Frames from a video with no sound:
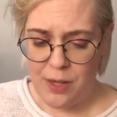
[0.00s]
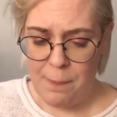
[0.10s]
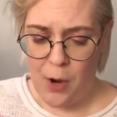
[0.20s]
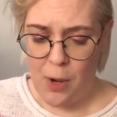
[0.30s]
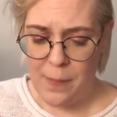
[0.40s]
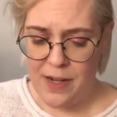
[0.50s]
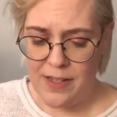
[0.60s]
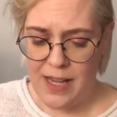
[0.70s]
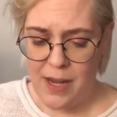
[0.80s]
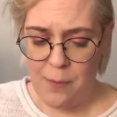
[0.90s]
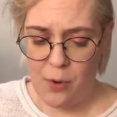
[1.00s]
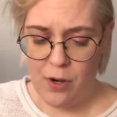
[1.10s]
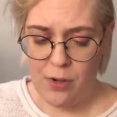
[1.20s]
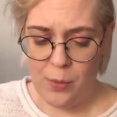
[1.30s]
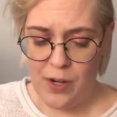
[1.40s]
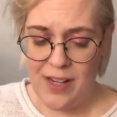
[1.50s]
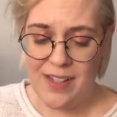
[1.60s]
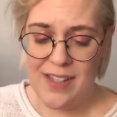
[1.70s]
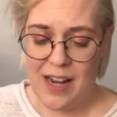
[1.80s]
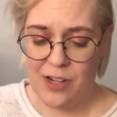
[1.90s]
compartment in his headboard where he had
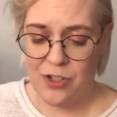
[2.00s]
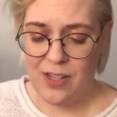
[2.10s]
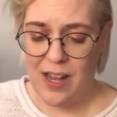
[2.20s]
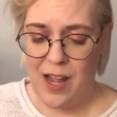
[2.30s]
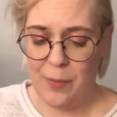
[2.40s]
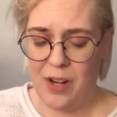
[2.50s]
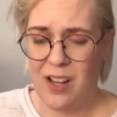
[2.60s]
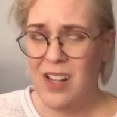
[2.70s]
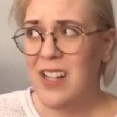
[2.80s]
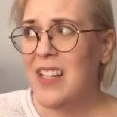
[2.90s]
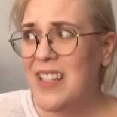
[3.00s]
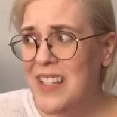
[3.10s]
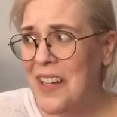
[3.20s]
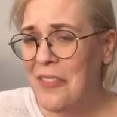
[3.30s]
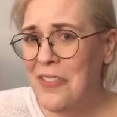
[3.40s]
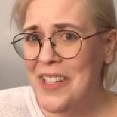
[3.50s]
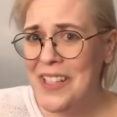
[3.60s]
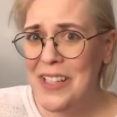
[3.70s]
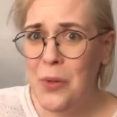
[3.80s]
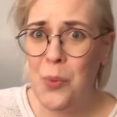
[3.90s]
stashed the camera.
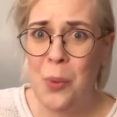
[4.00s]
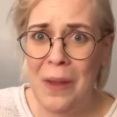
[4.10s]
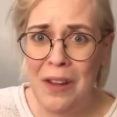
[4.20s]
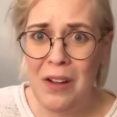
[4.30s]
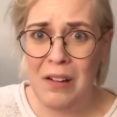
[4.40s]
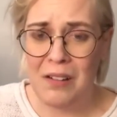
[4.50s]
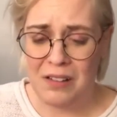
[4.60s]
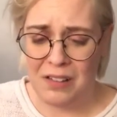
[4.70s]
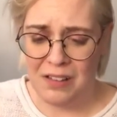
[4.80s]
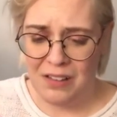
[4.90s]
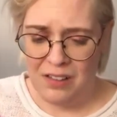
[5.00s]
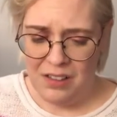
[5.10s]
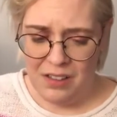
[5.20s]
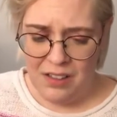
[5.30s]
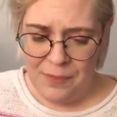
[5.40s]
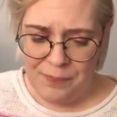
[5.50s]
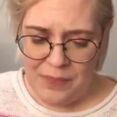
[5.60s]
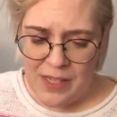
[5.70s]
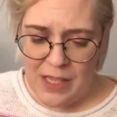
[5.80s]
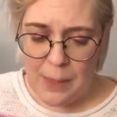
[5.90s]
"Definitely weird."
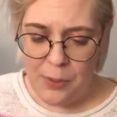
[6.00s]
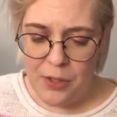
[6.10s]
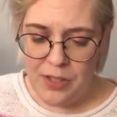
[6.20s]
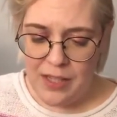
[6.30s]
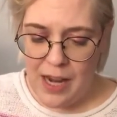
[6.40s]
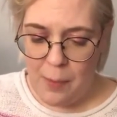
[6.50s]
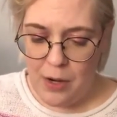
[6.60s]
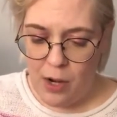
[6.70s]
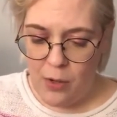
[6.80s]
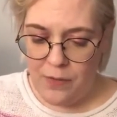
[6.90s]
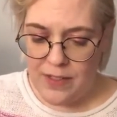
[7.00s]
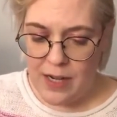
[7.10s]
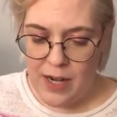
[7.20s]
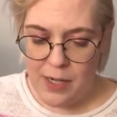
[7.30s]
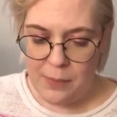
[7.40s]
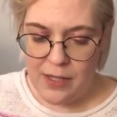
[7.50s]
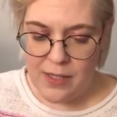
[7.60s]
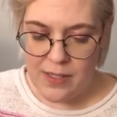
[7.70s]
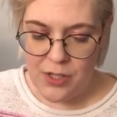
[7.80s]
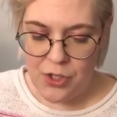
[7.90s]
He pulled the camera out of its hiding
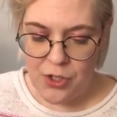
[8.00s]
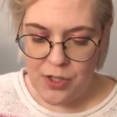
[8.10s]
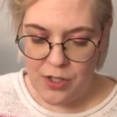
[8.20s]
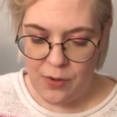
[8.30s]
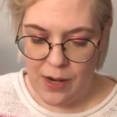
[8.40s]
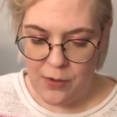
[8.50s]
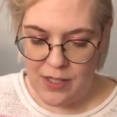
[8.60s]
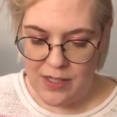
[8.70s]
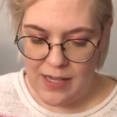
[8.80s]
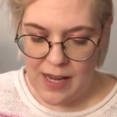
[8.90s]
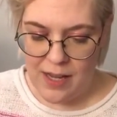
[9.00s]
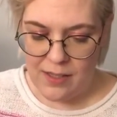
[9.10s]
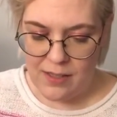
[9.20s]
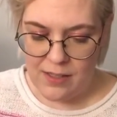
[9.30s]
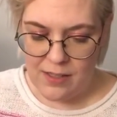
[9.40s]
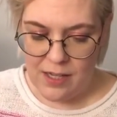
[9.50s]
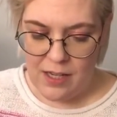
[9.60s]
place and turned it around in his hands.